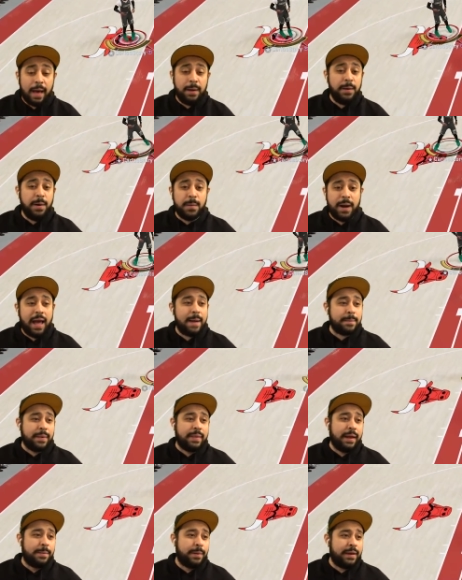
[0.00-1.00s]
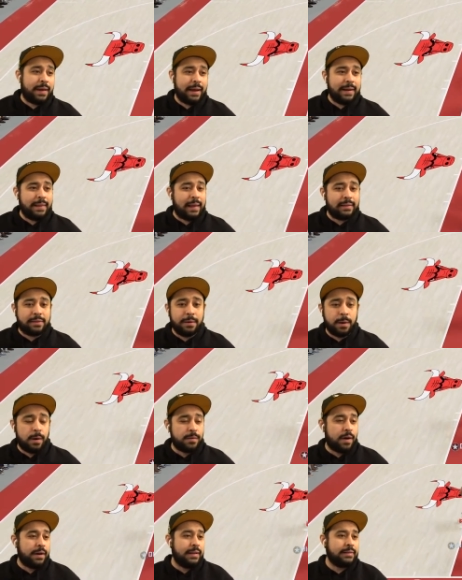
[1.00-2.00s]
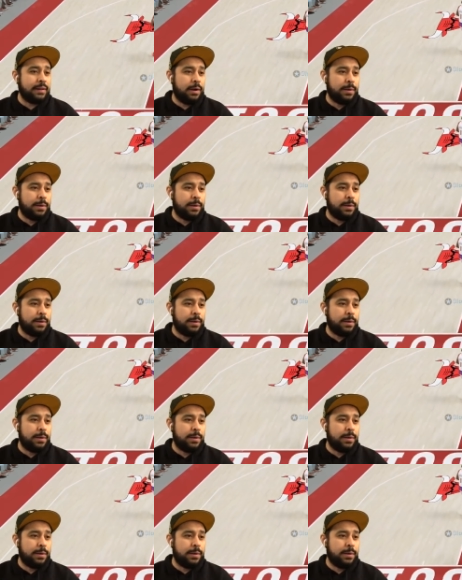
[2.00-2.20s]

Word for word: I don't know what happened there, but he kind of like took over on his